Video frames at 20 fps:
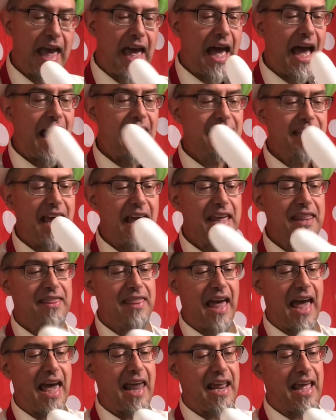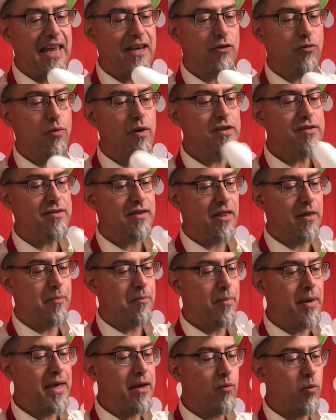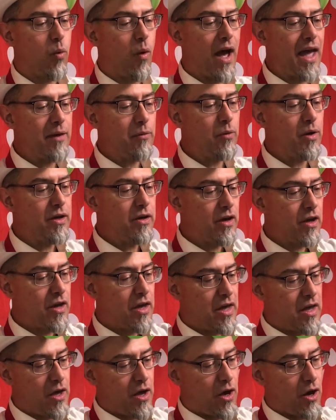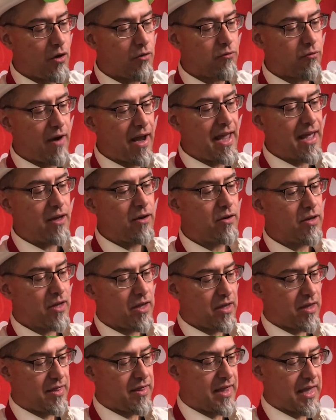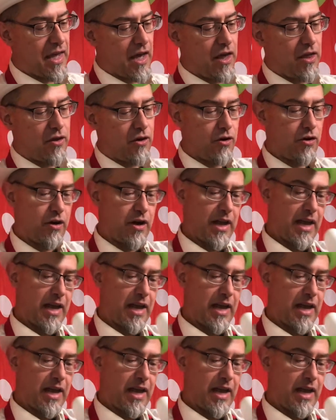I take that and twist the big white one around the other.